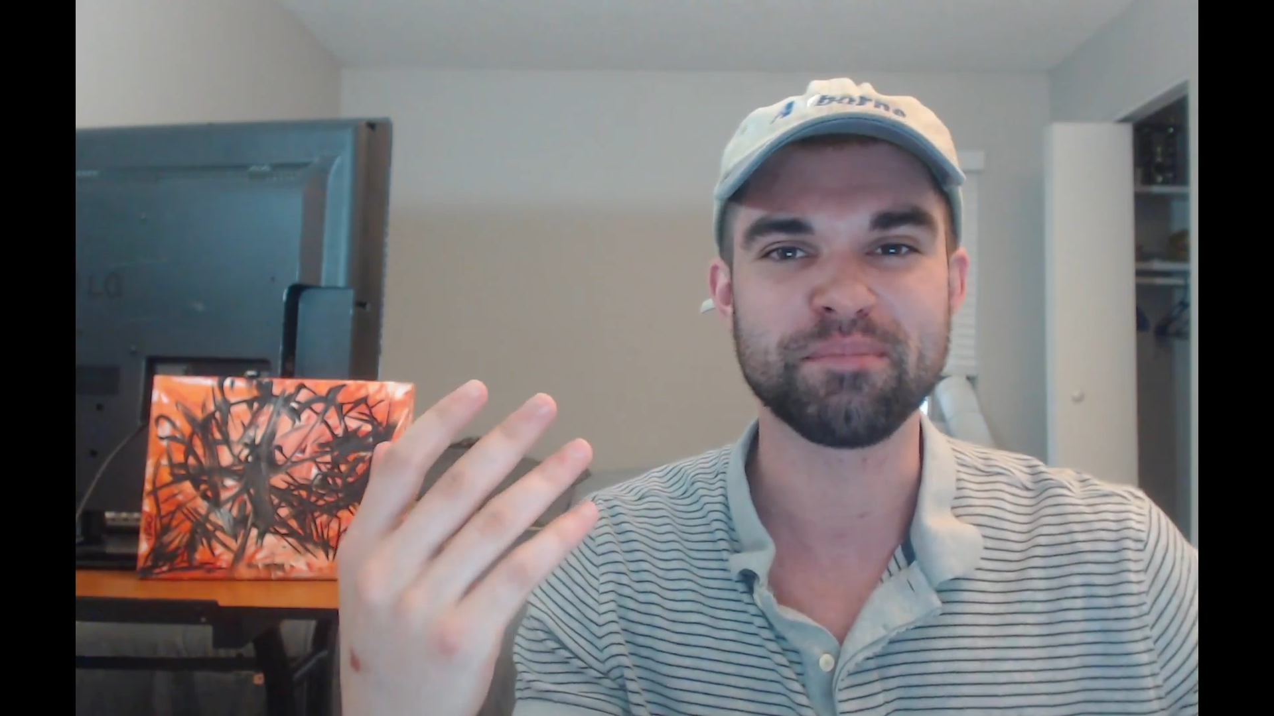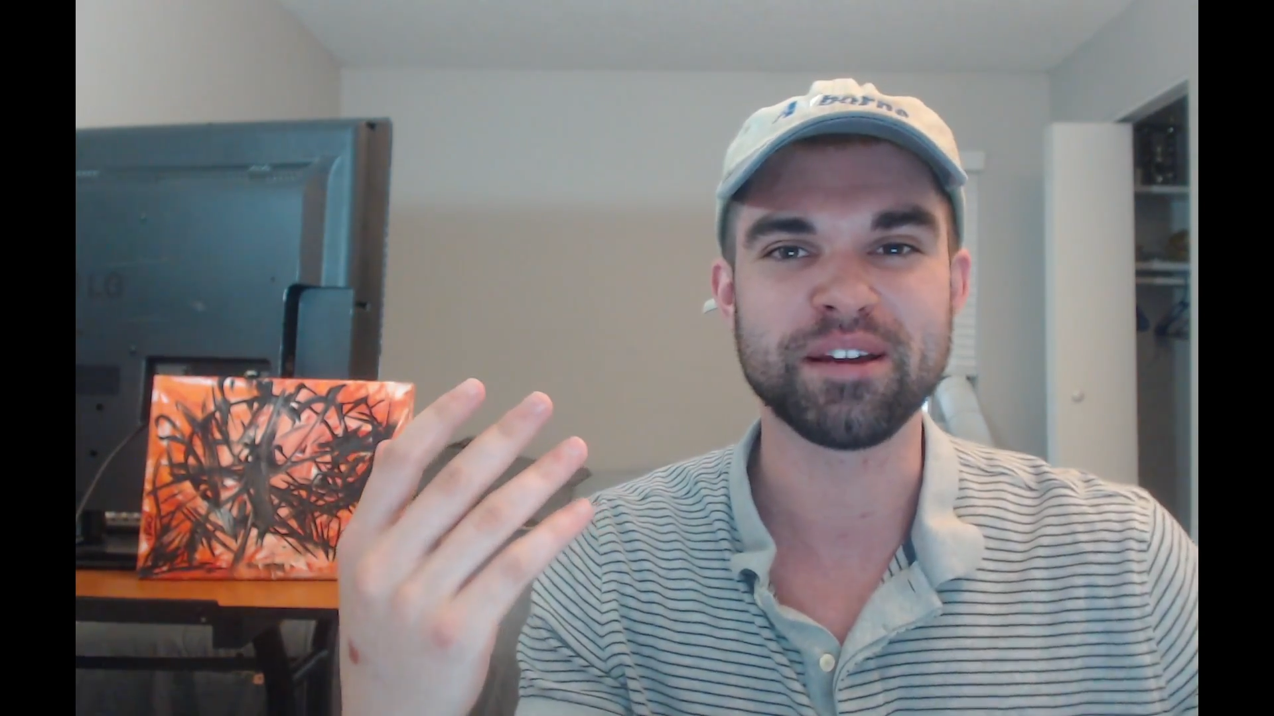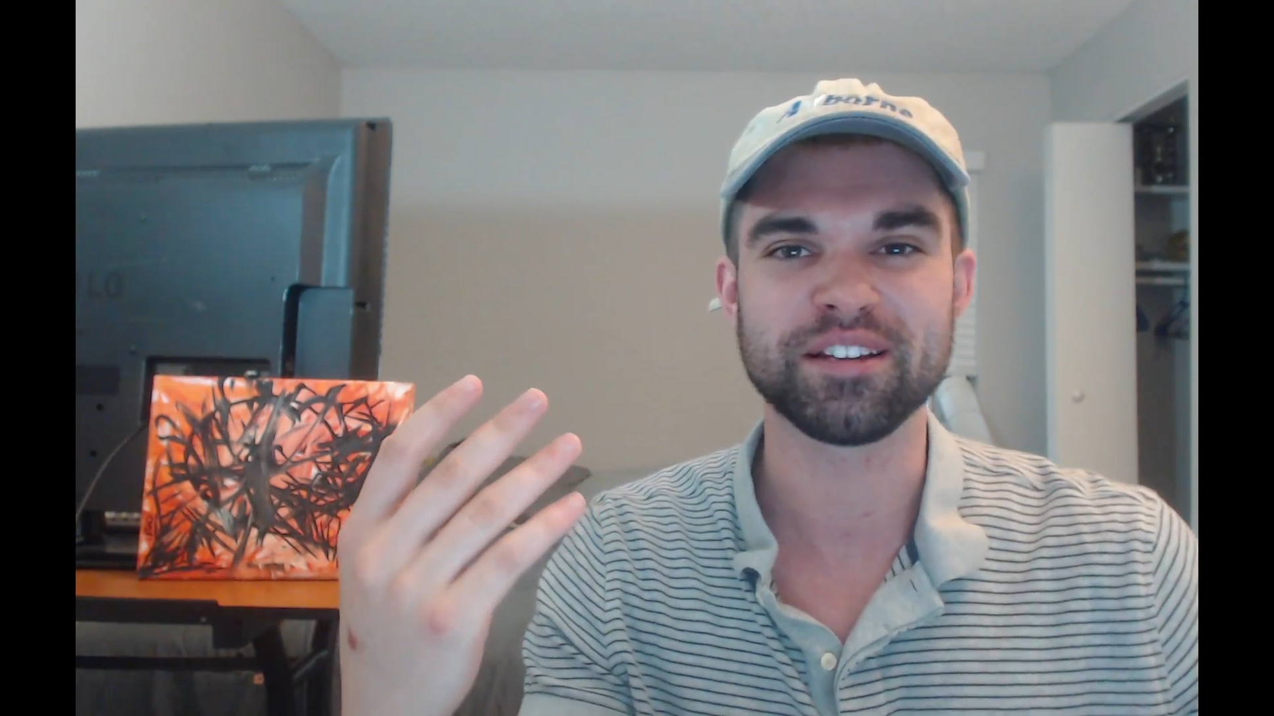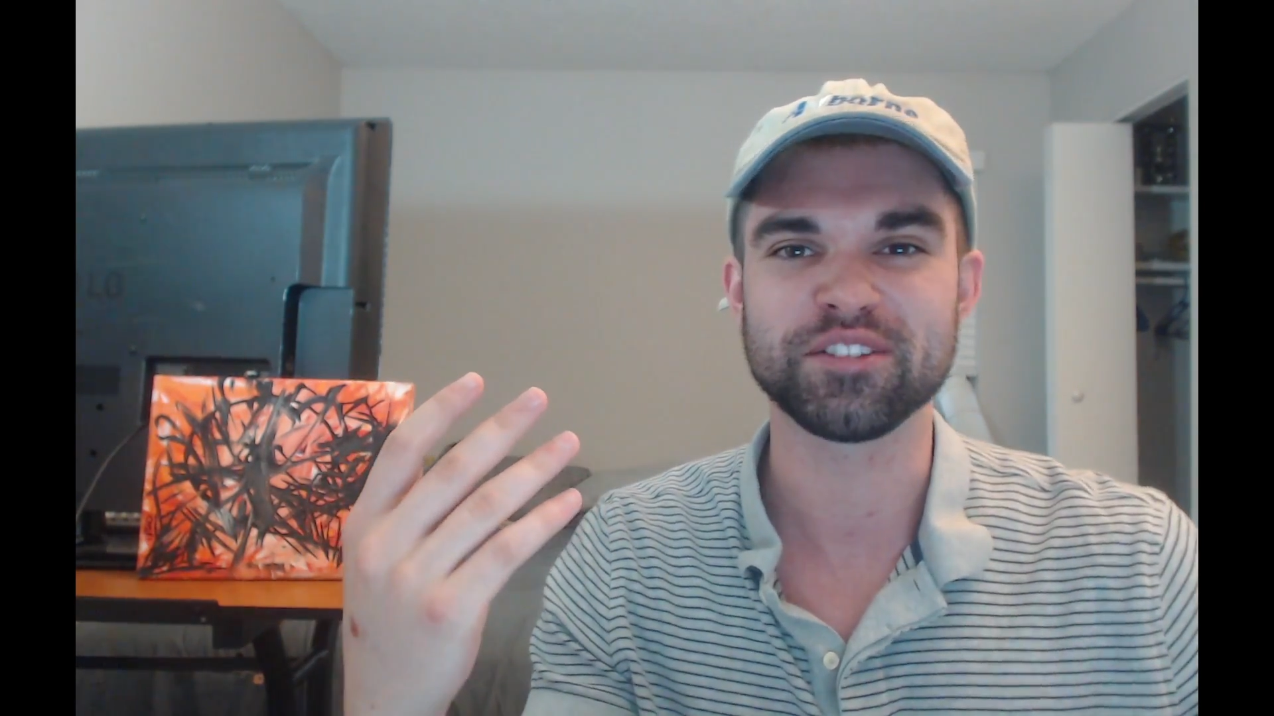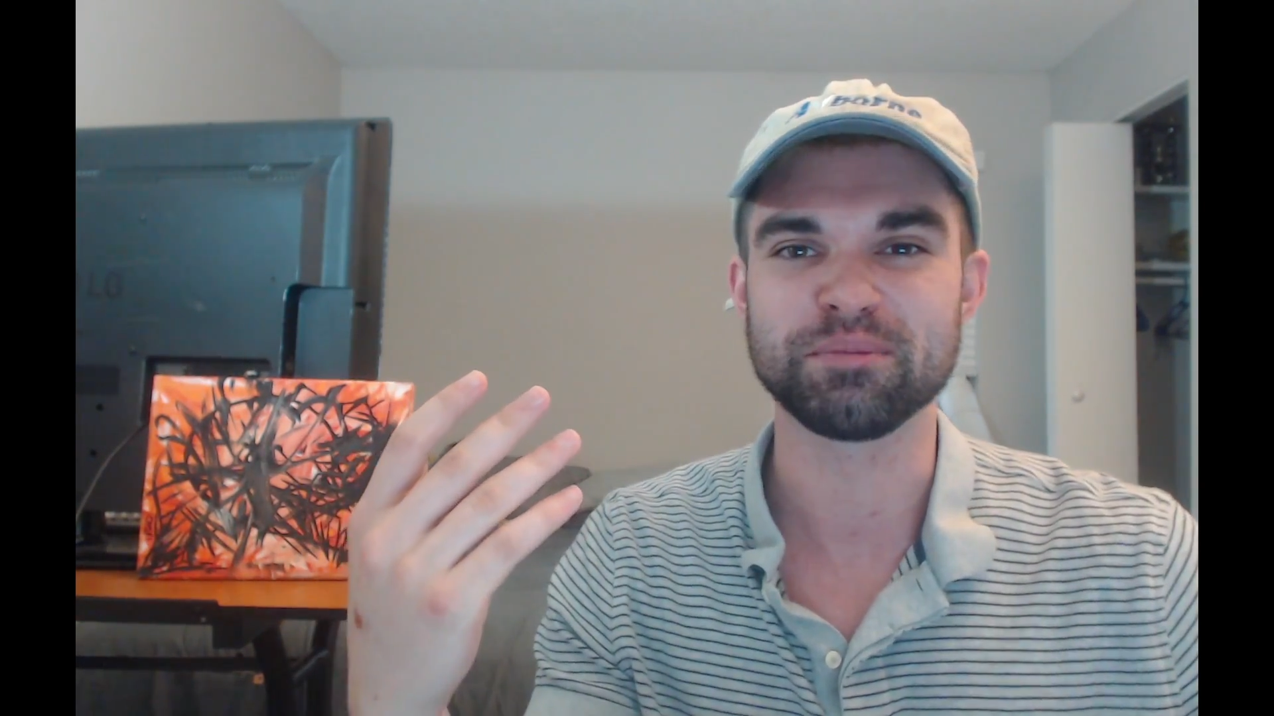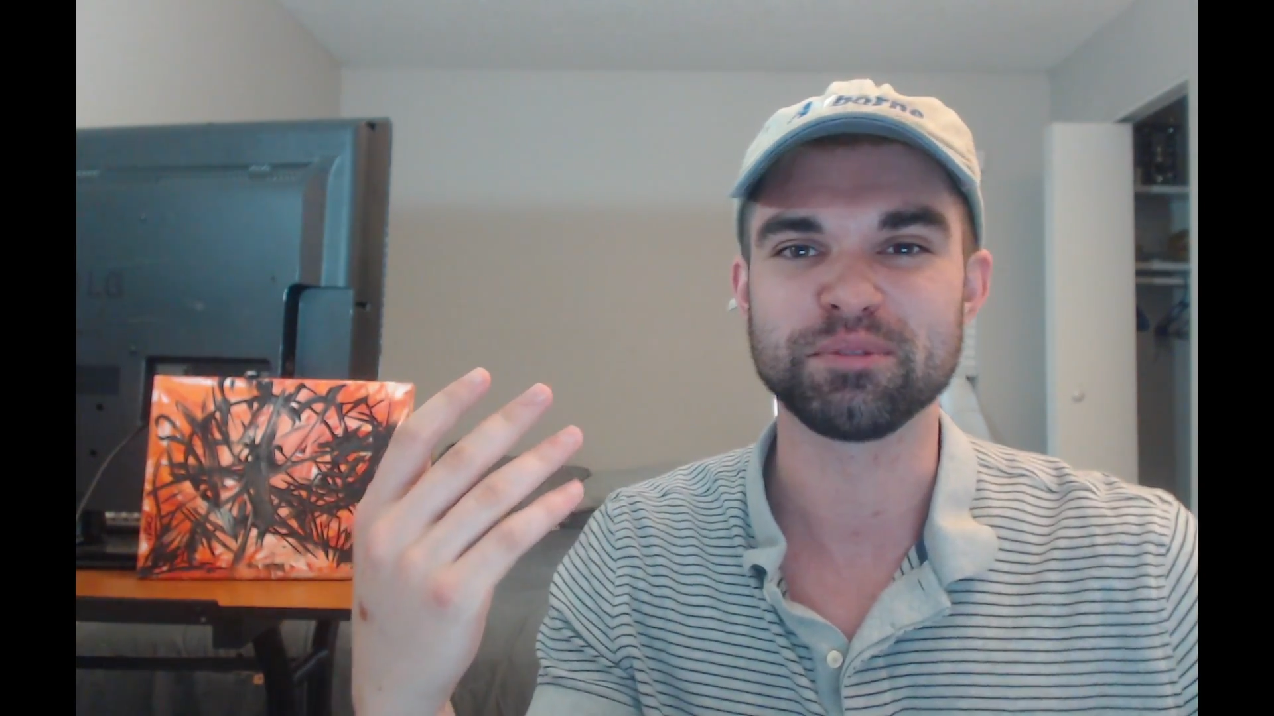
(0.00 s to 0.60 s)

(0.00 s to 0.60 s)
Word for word: making some